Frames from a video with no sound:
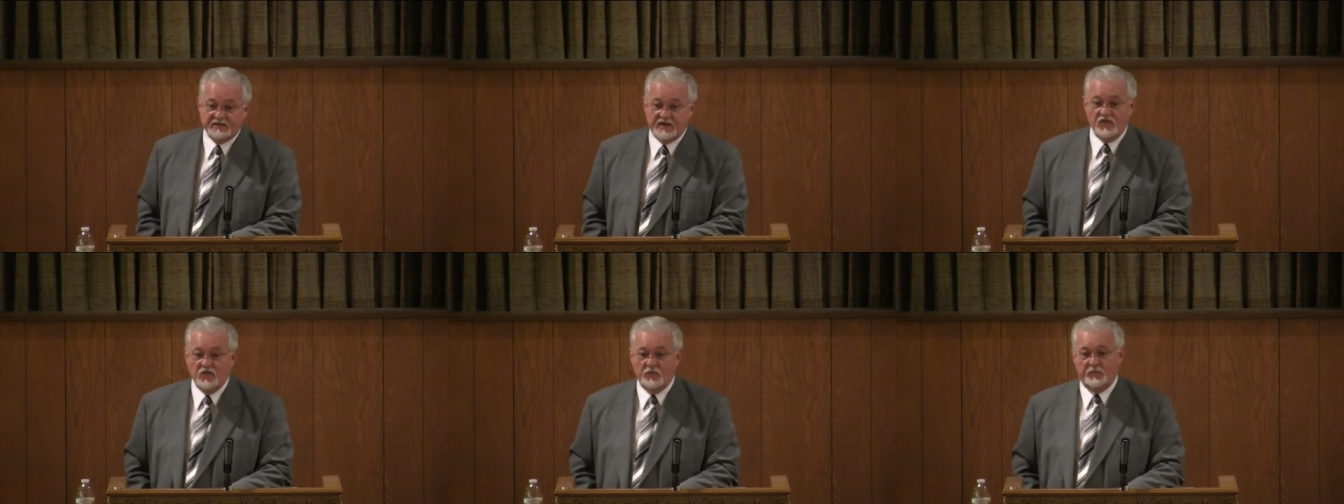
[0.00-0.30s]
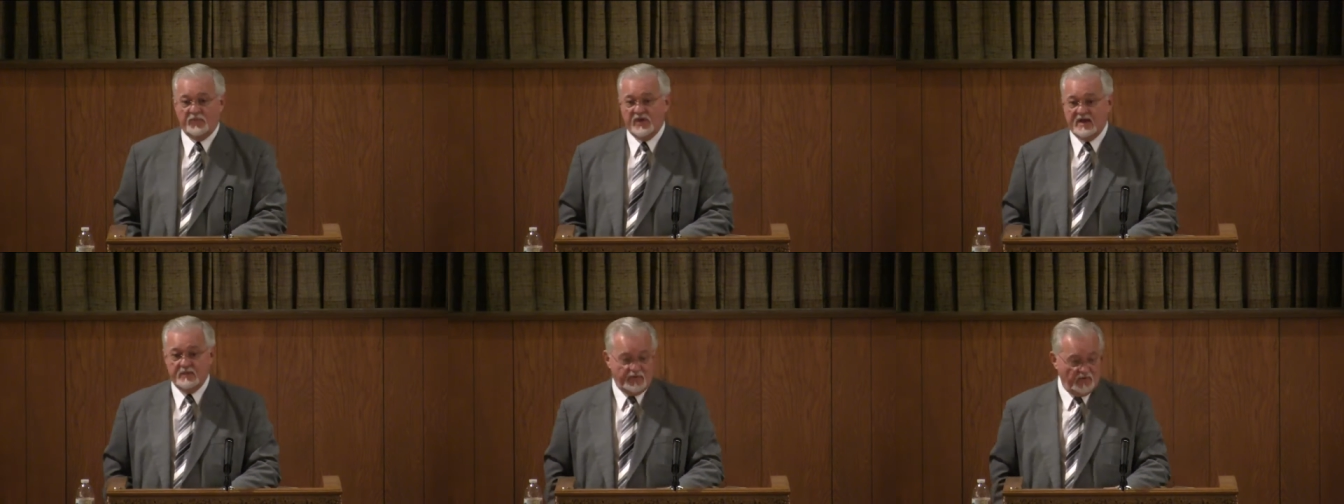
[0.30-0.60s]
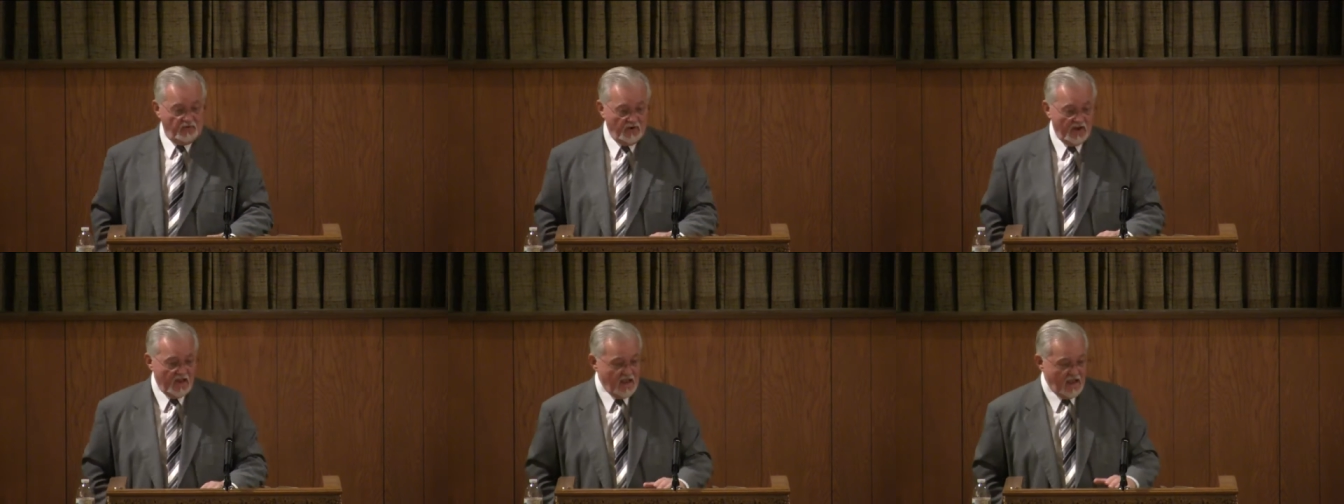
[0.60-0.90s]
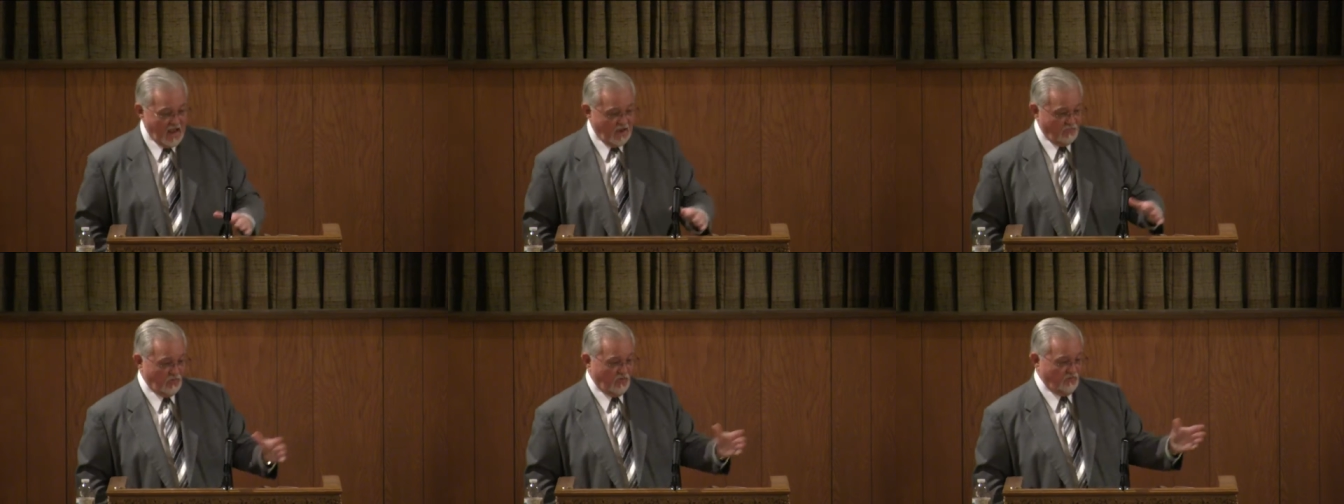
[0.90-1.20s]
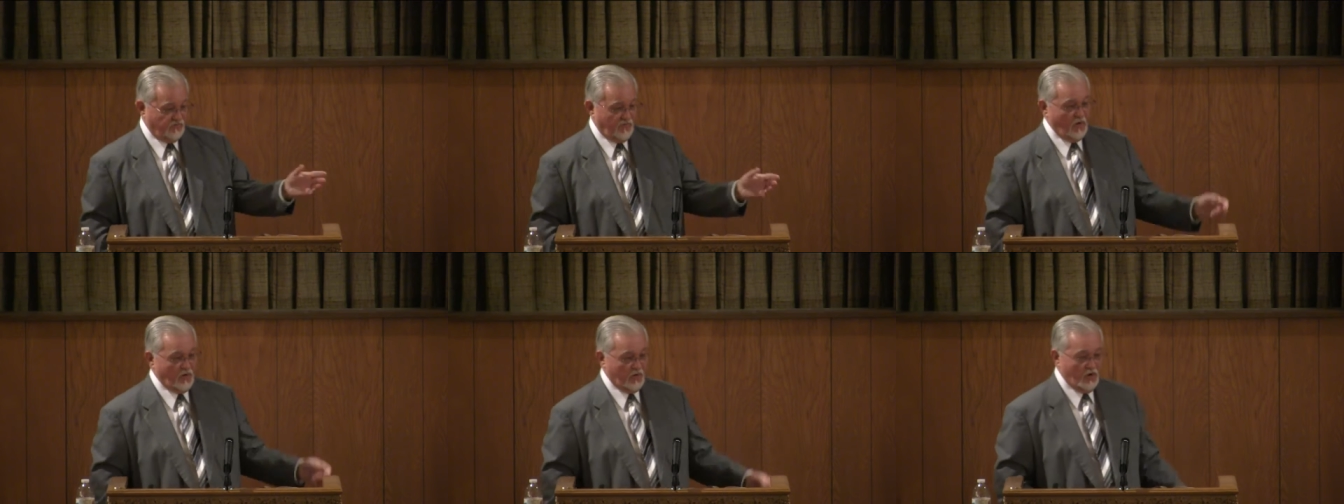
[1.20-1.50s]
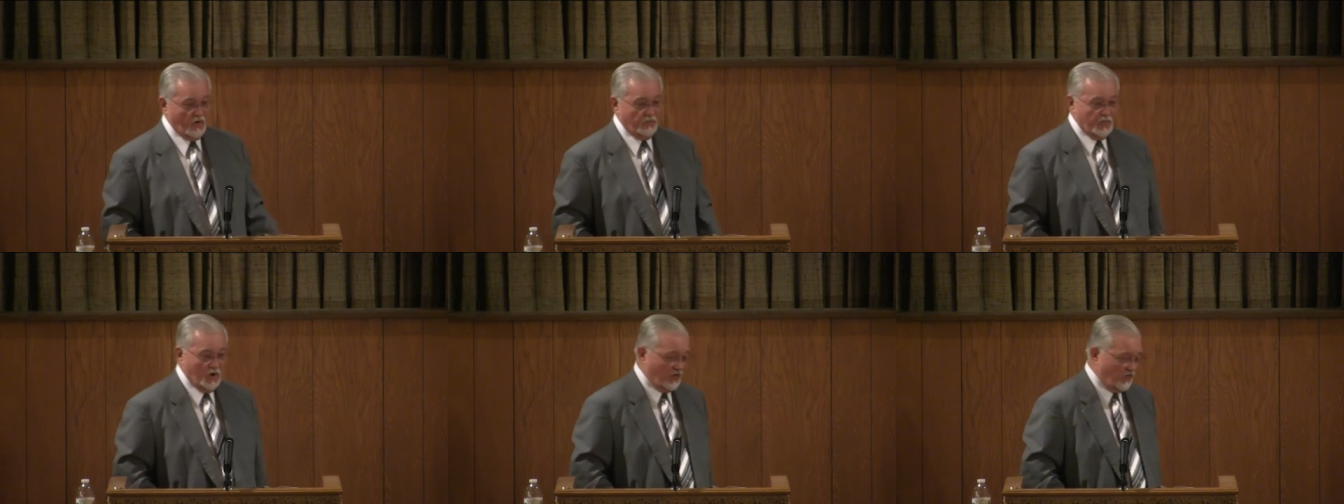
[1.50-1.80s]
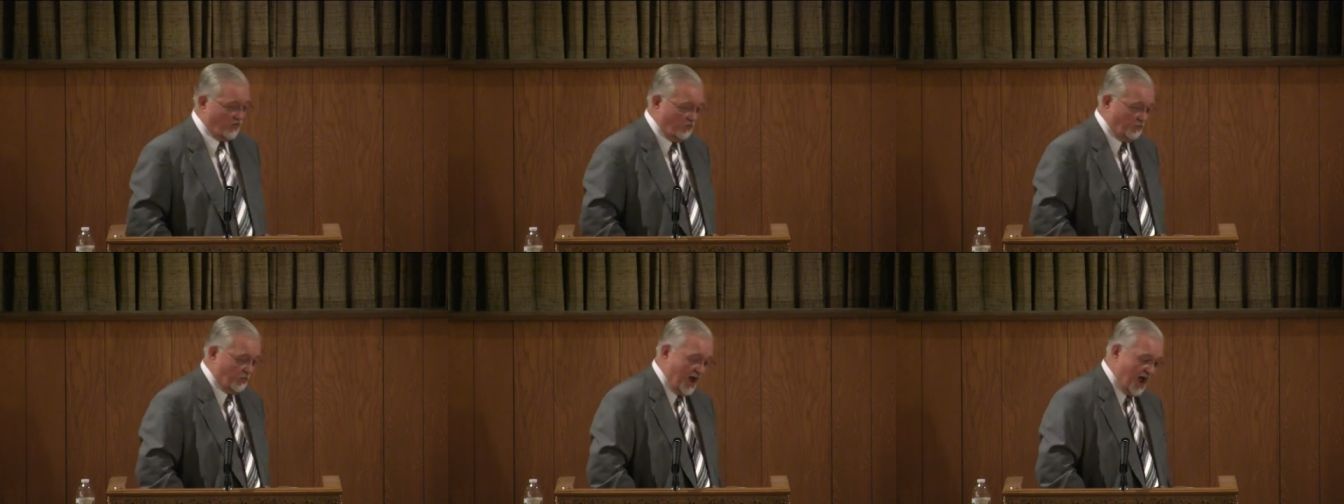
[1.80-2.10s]
other people and refer to a book
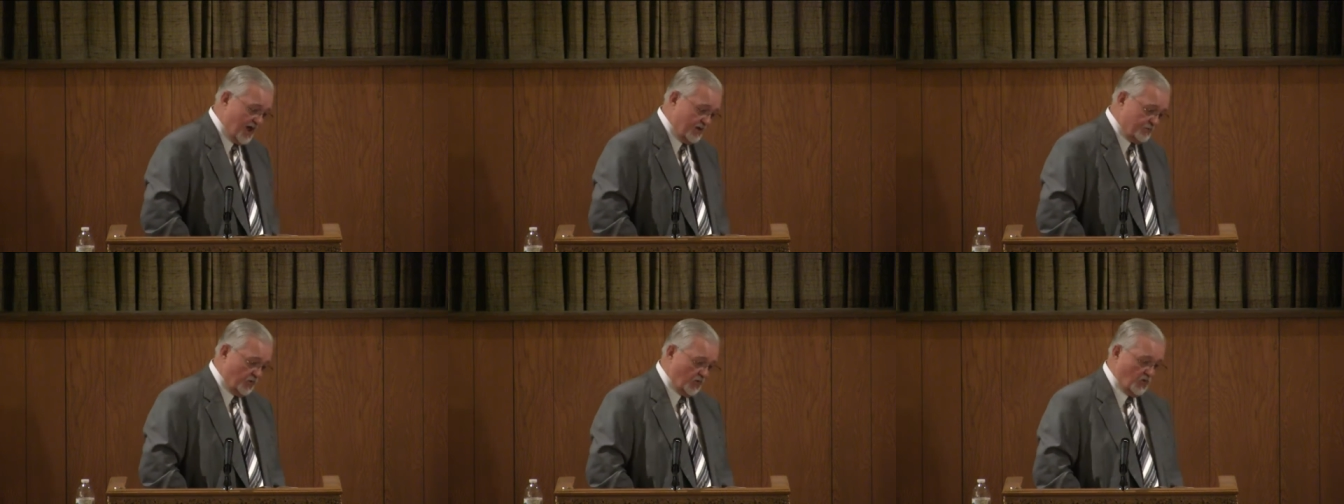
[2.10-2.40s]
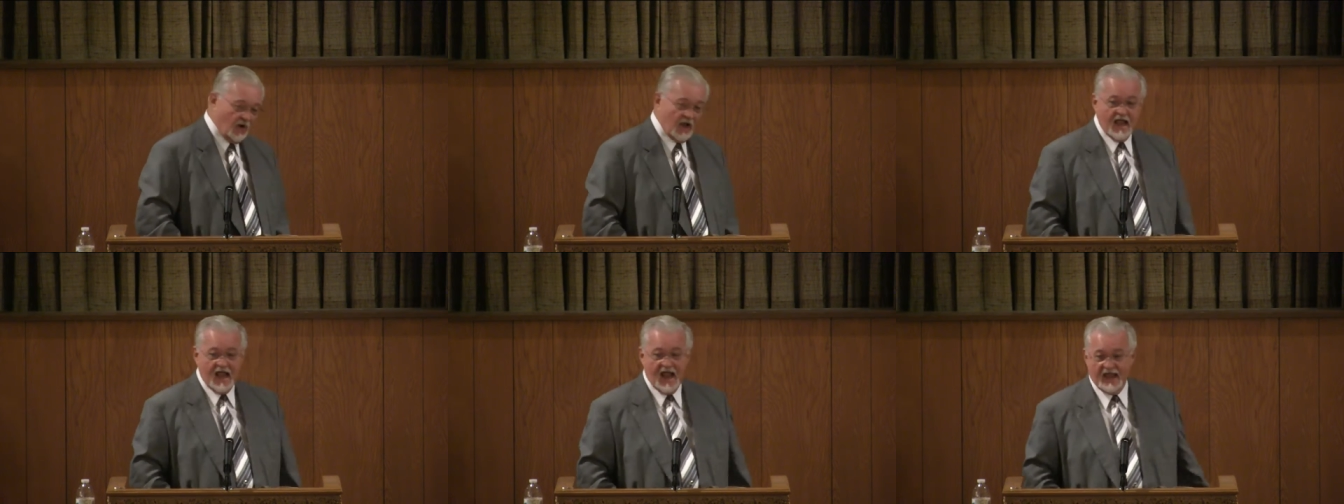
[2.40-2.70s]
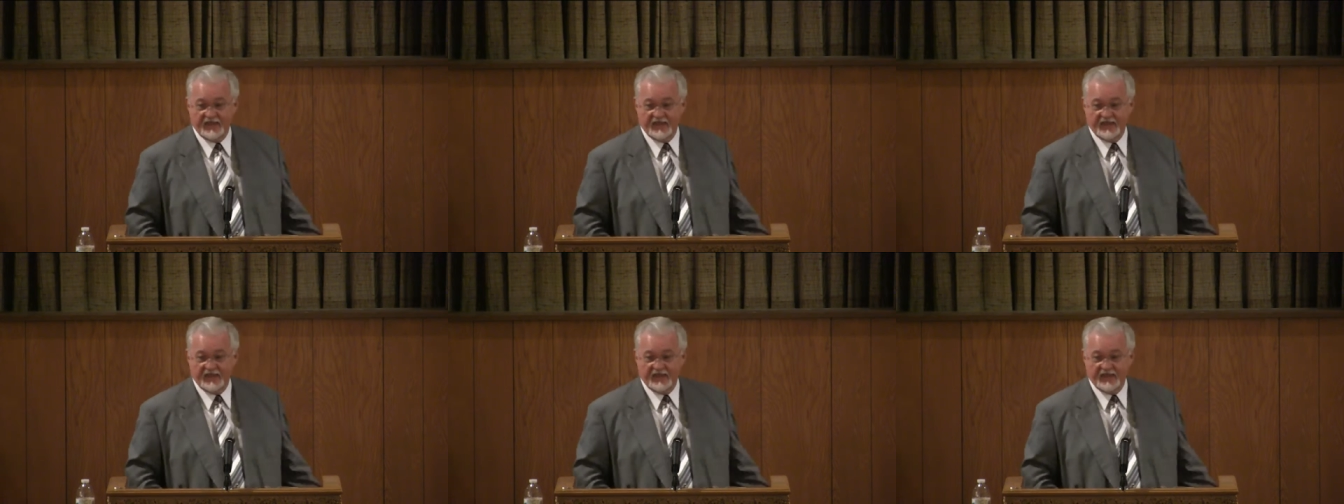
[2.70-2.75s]
of the Bible